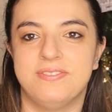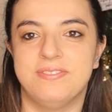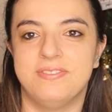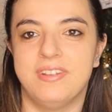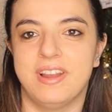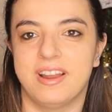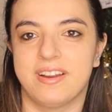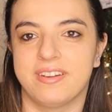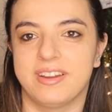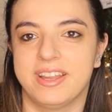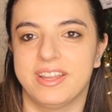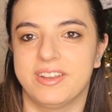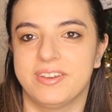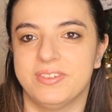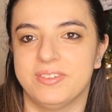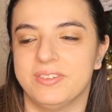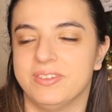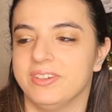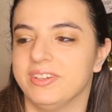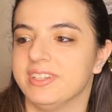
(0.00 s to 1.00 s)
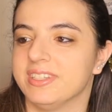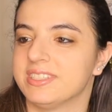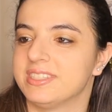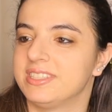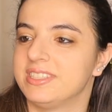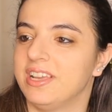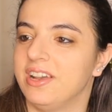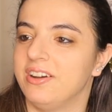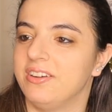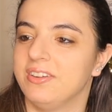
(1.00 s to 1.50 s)
very cool.
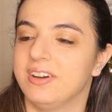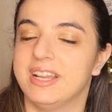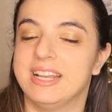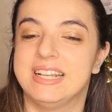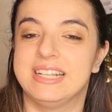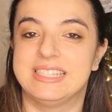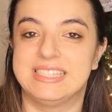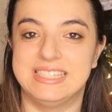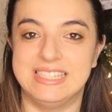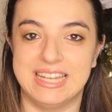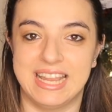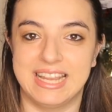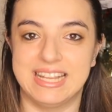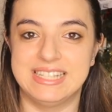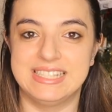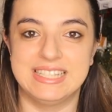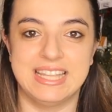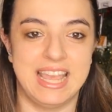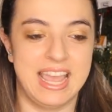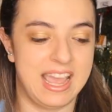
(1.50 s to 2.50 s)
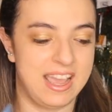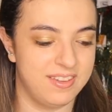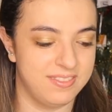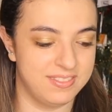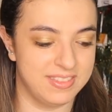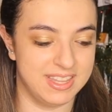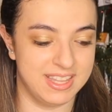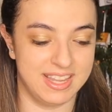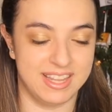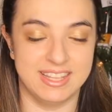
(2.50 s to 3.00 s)
So it's nice to
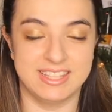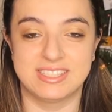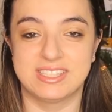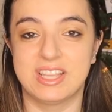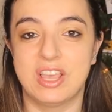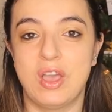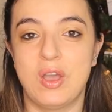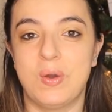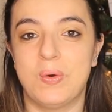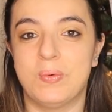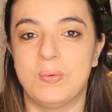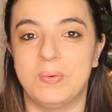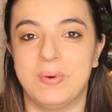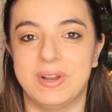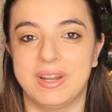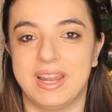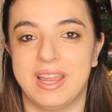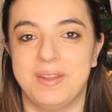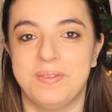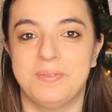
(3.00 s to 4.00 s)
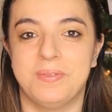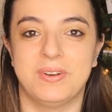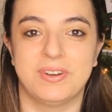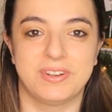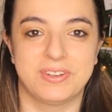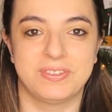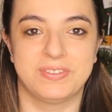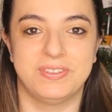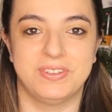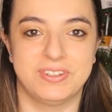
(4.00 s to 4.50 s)
have this. What a
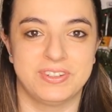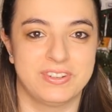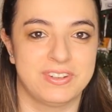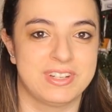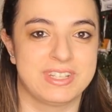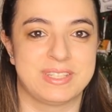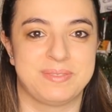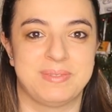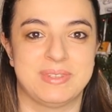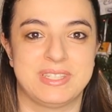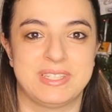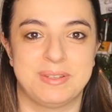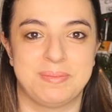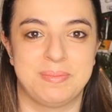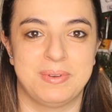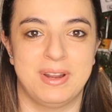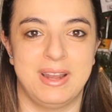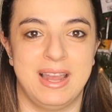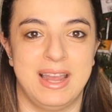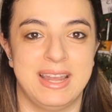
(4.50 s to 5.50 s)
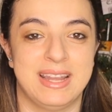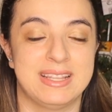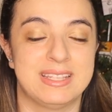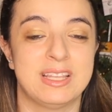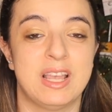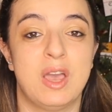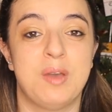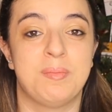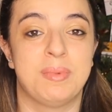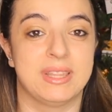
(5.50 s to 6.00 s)
wonderful Christmas surprise.
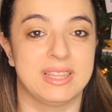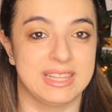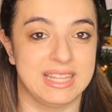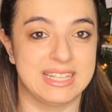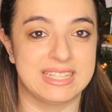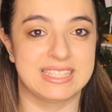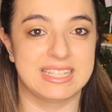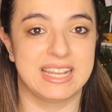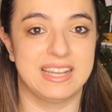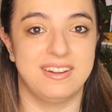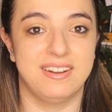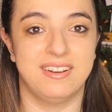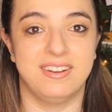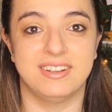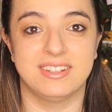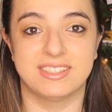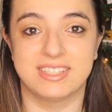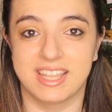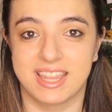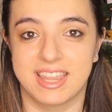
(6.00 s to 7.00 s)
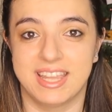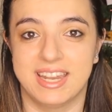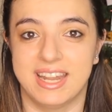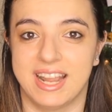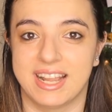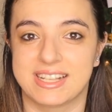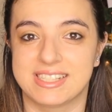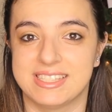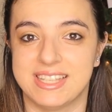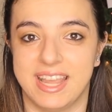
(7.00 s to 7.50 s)
But let's get on to the
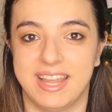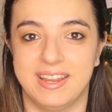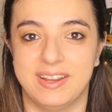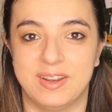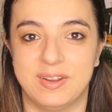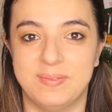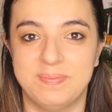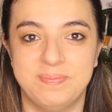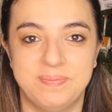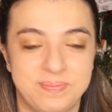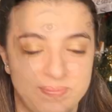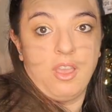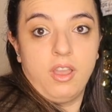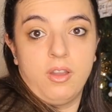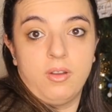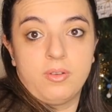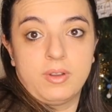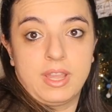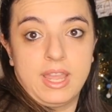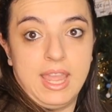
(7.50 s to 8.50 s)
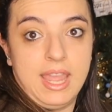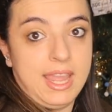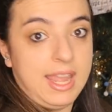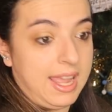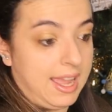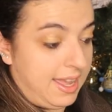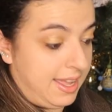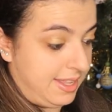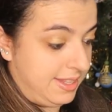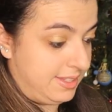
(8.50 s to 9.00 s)
next item. Okay,
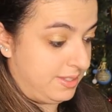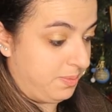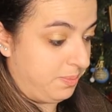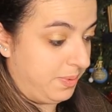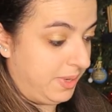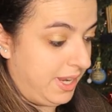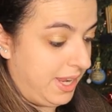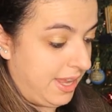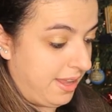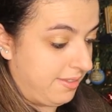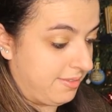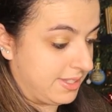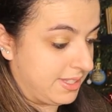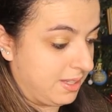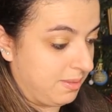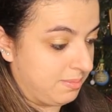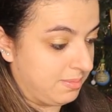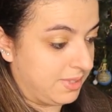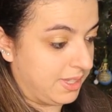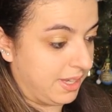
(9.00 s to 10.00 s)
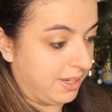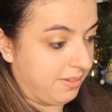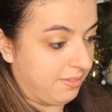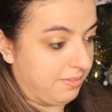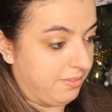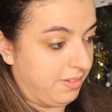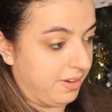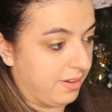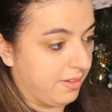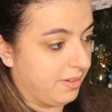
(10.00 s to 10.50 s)
guys, we have something
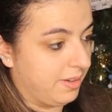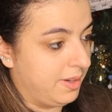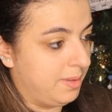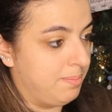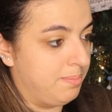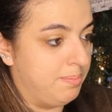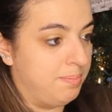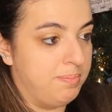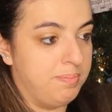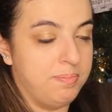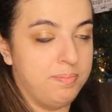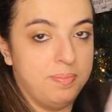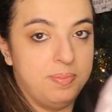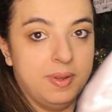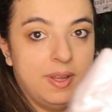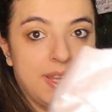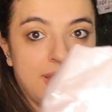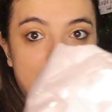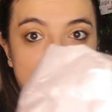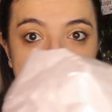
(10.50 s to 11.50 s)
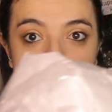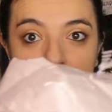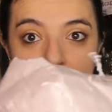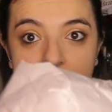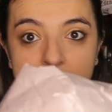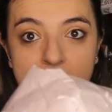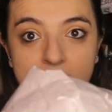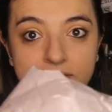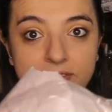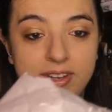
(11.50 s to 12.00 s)
very big and
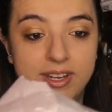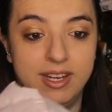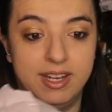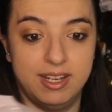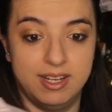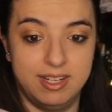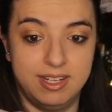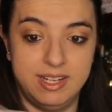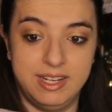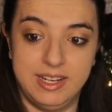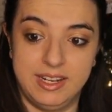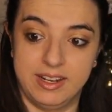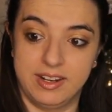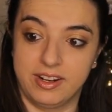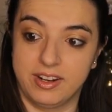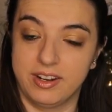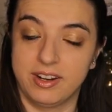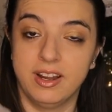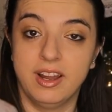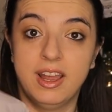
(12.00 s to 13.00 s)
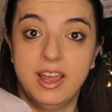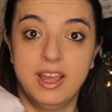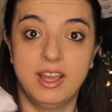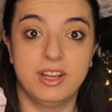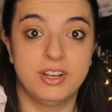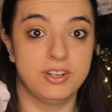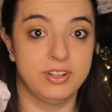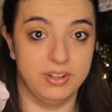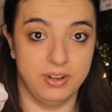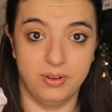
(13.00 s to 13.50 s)
heavy in here.
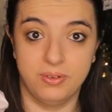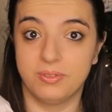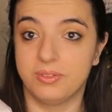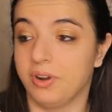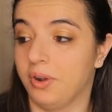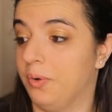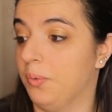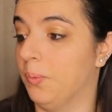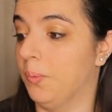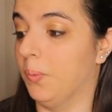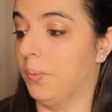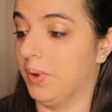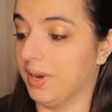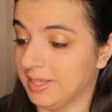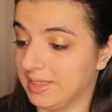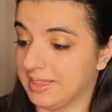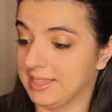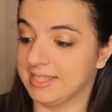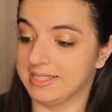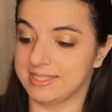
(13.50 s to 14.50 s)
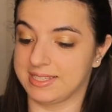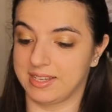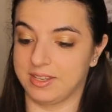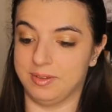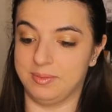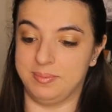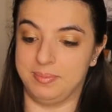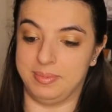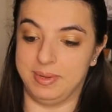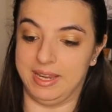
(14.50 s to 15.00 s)
Don't know what this
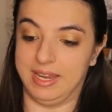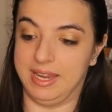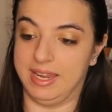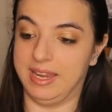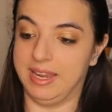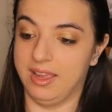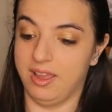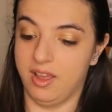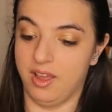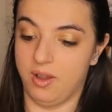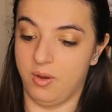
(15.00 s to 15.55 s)
could be.